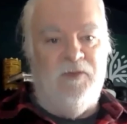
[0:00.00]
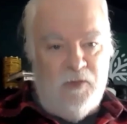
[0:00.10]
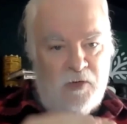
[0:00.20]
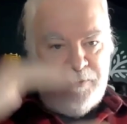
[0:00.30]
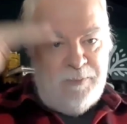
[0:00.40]
New
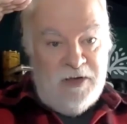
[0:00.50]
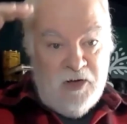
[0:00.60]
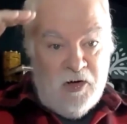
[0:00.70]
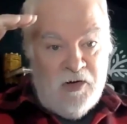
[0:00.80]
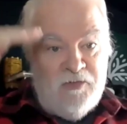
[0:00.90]
York,
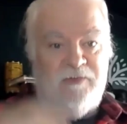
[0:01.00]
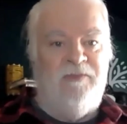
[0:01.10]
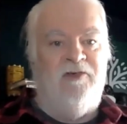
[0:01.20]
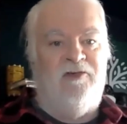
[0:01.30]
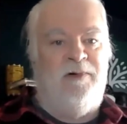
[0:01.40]
because
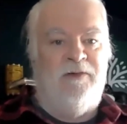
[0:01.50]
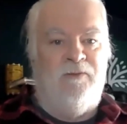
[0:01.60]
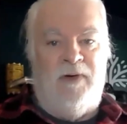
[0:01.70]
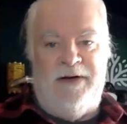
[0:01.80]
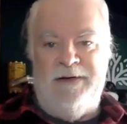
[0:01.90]
of the
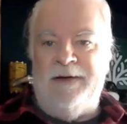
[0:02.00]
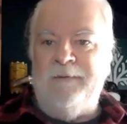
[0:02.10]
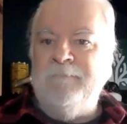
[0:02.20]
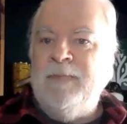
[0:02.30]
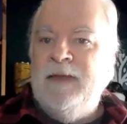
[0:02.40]
spread
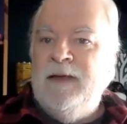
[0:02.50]
widening.